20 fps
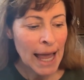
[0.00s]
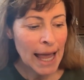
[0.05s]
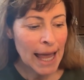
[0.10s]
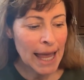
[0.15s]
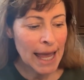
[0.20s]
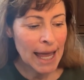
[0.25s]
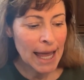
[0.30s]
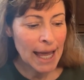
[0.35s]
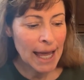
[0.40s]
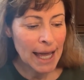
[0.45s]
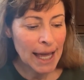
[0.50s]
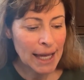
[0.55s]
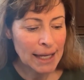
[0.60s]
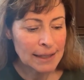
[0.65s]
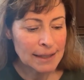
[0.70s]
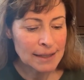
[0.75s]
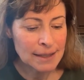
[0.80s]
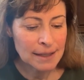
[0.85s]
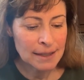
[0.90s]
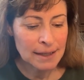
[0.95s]

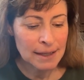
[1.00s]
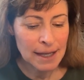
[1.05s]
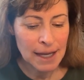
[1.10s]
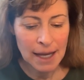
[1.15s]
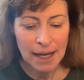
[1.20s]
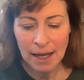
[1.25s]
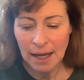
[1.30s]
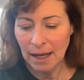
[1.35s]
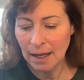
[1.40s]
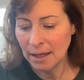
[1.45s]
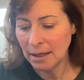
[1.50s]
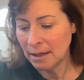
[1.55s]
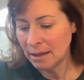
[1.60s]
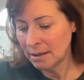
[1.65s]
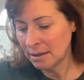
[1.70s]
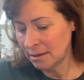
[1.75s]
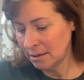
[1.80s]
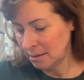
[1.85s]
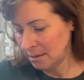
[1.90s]
And then